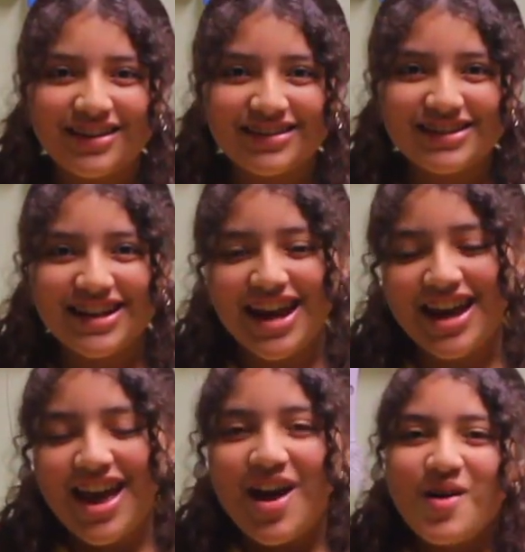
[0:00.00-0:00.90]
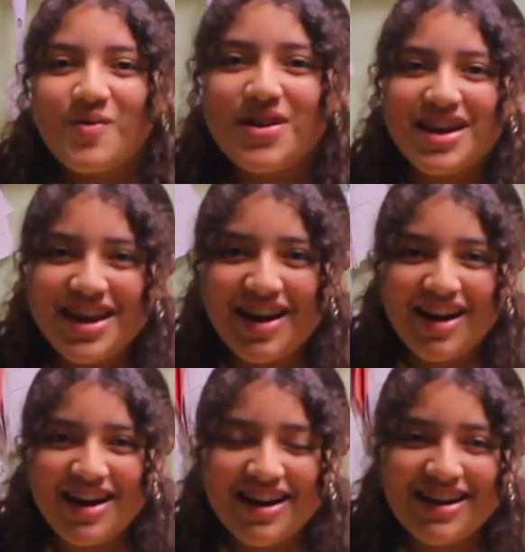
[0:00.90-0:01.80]
Today, we
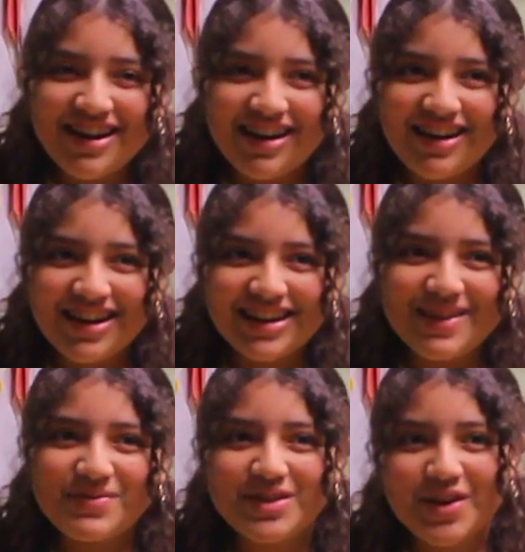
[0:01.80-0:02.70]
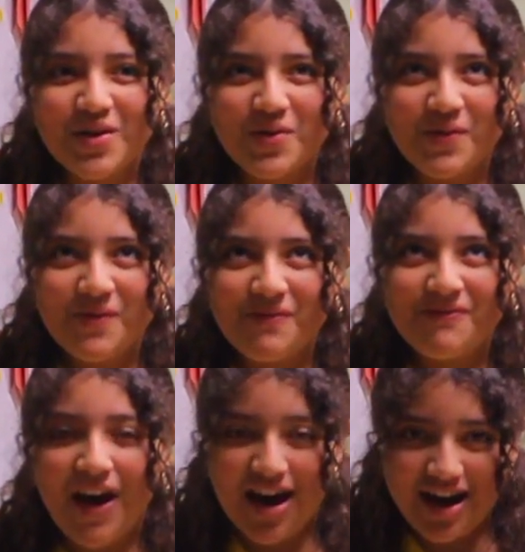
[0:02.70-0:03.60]
are on episode
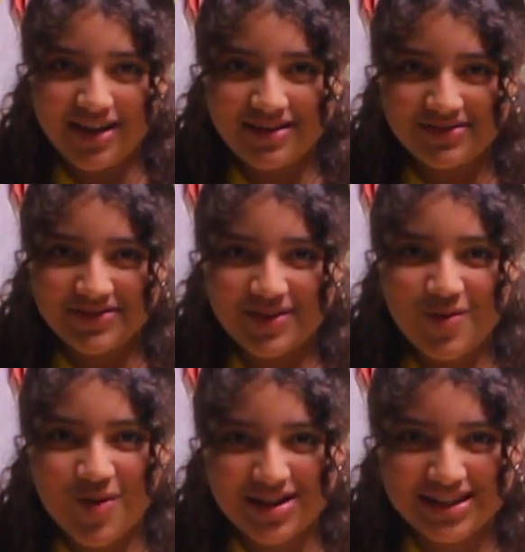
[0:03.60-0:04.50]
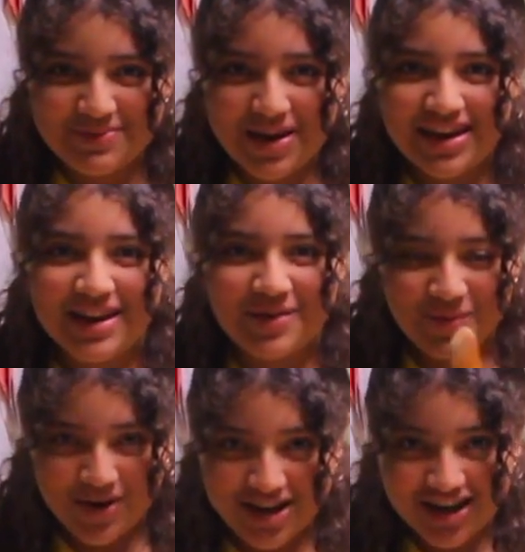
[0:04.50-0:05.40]
5, Quarantine Baking
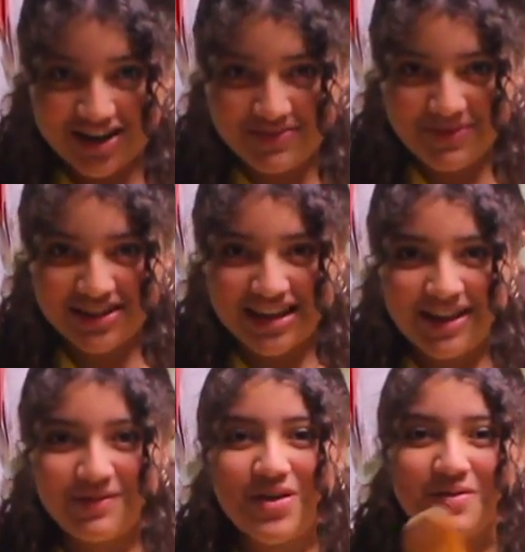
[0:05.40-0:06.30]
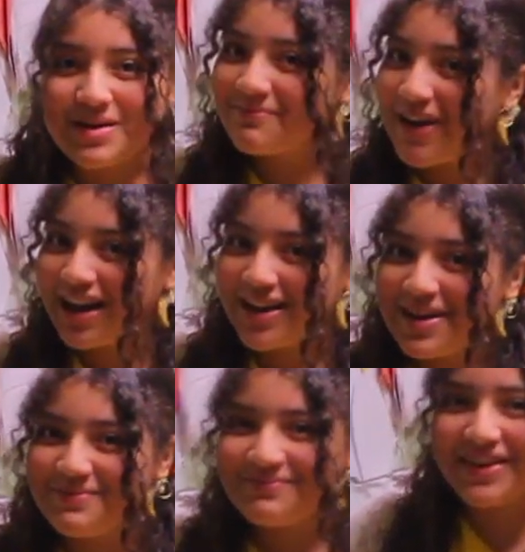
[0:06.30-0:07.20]
100%. We went back
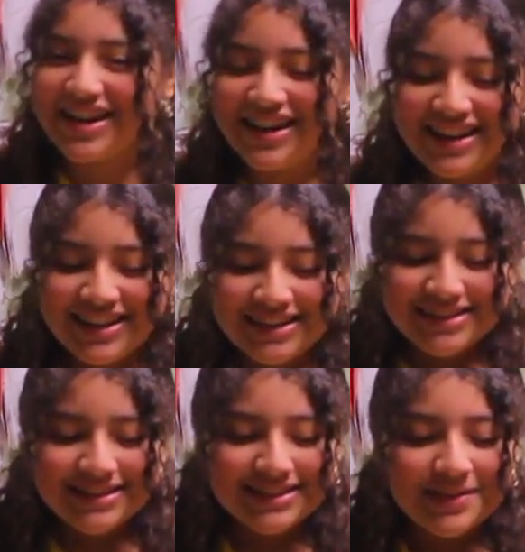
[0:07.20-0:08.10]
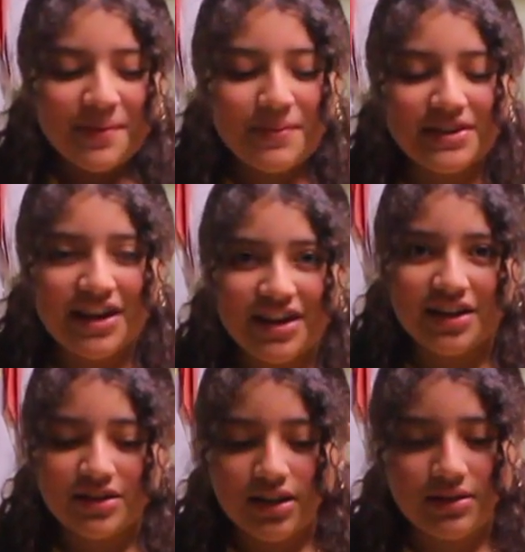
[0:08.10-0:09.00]
up. It's not a
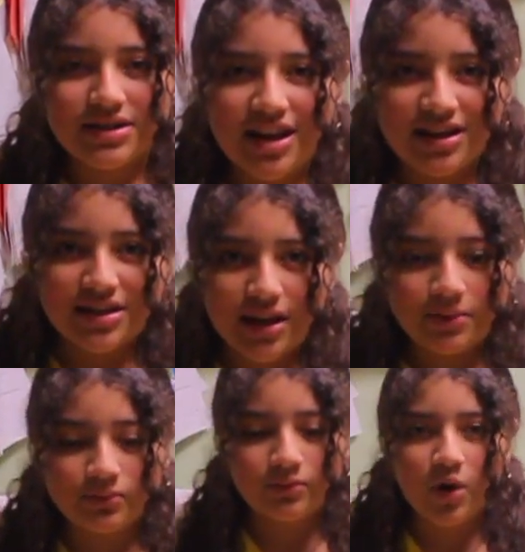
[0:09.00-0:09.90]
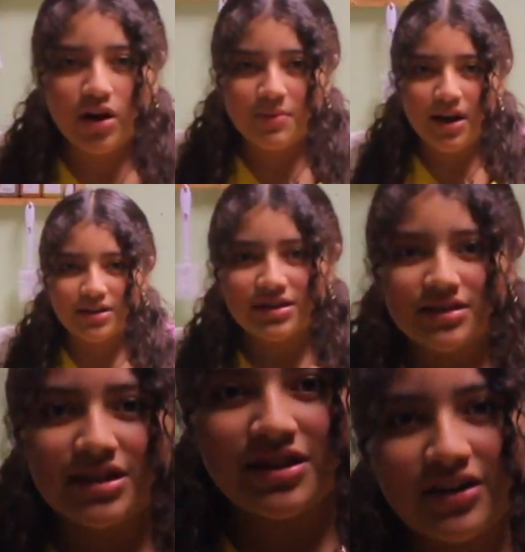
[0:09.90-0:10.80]
good thing. Stay inside. Wear your masks.
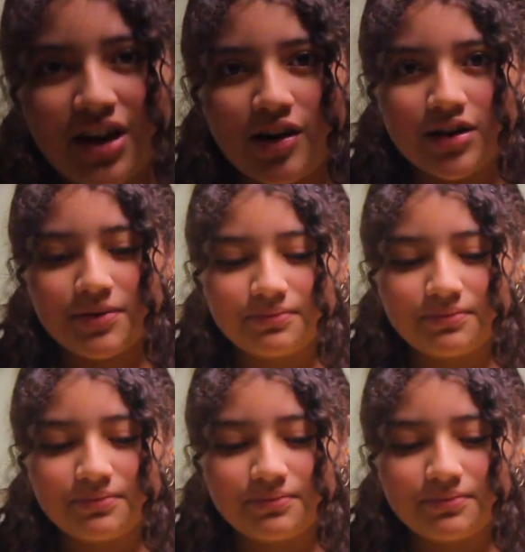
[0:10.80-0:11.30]
It's not that hard.